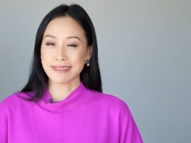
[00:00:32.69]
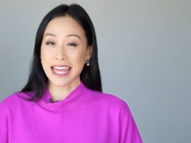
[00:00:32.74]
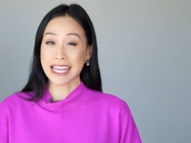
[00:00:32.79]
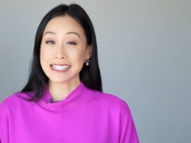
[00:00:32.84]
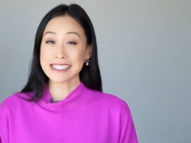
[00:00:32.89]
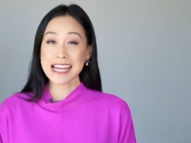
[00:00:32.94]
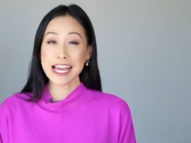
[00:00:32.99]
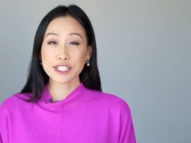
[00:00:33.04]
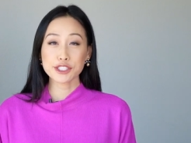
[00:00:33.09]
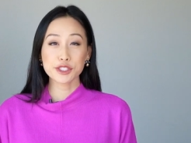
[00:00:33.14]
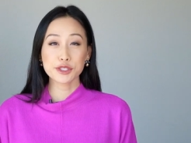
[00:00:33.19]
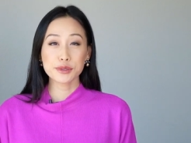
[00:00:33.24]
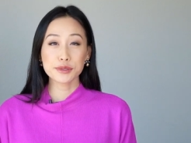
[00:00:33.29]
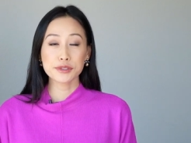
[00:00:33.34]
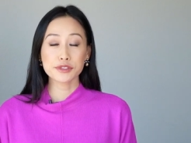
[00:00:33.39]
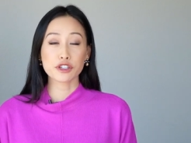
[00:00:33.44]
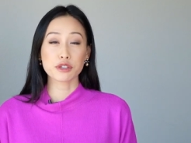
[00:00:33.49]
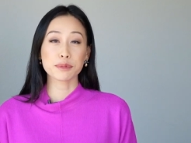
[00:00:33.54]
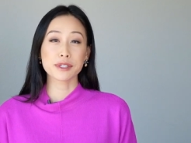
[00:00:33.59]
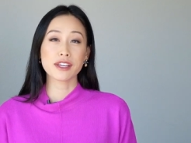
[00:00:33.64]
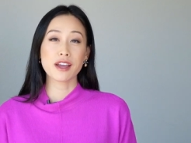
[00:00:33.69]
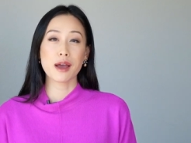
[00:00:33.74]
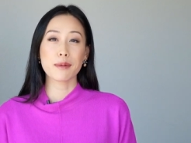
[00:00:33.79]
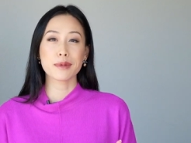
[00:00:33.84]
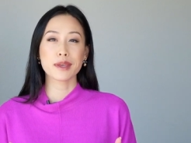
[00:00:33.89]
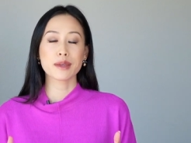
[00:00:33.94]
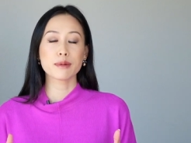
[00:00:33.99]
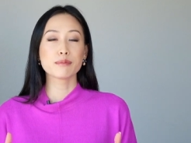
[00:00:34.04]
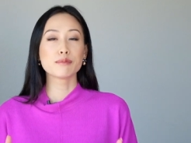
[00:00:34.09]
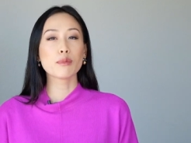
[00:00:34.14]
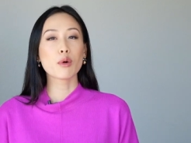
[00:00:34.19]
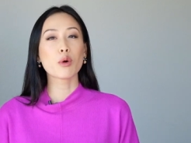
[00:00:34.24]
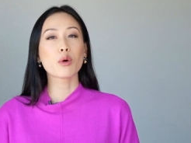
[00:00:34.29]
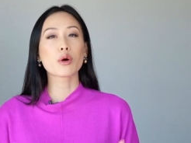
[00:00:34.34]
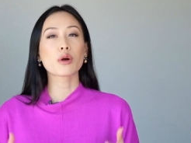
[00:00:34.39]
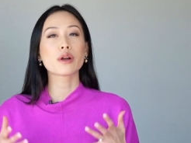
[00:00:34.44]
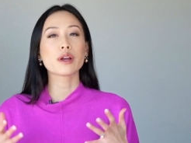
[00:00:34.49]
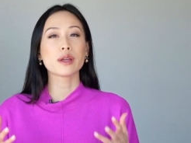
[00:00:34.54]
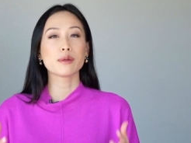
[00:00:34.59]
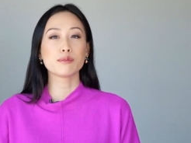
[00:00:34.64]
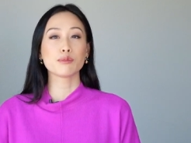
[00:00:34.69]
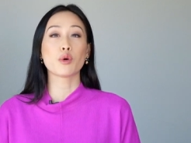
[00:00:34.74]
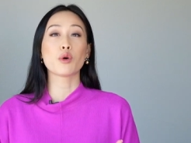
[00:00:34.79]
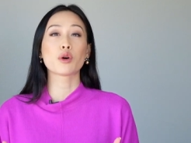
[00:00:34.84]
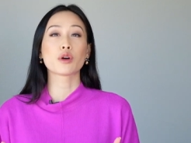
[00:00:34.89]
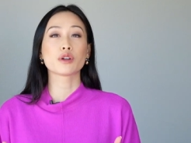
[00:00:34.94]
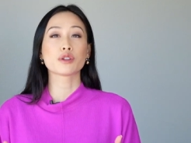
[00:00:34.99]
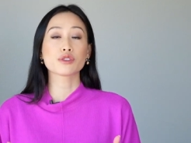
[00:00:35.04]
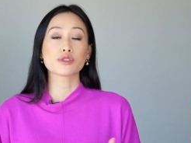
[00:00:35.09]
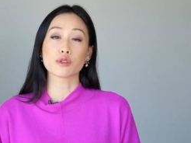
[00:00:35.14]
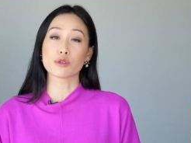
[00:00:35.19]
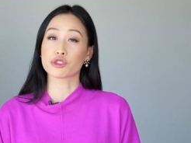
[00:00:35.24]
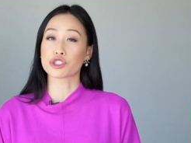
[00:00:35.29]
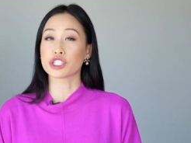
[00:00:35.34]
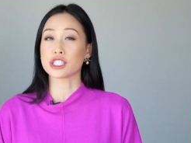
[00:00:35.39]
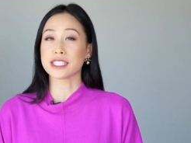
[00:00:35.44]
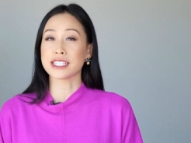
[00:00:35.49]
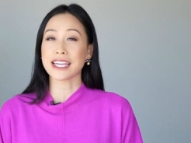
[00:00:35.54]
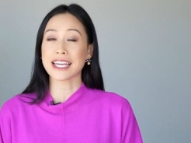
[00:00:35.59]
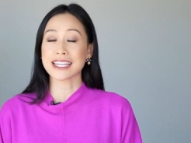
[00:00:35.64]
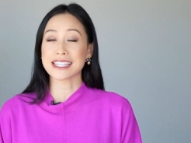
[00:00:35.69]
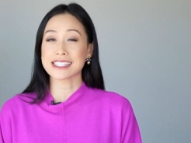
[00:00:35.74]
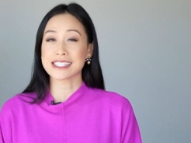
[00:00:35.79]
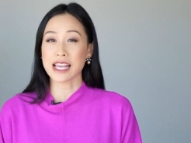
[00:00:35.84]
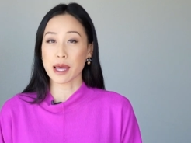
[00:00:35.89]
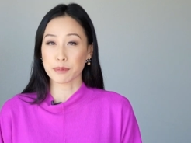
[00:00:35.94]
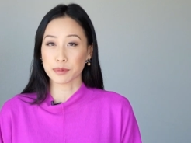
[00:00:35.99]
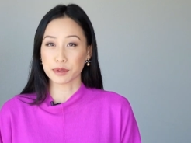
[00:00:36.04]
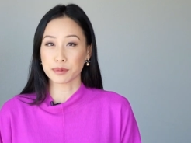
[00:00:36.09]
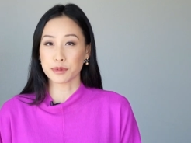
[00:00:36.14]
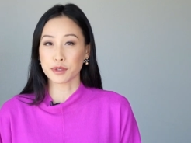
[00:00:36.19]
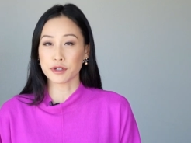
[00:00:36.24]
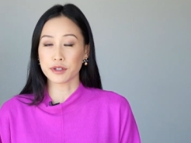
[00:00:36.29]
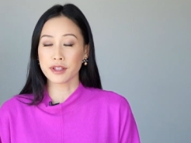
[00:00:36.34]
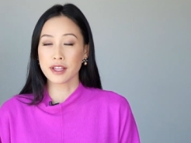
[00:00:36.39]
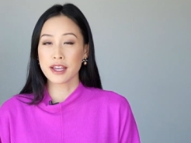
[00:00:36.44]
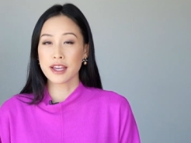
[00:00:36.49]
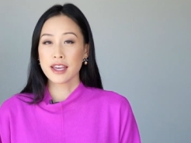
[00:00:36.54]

and tattoos are becoming more and more socially acceptable.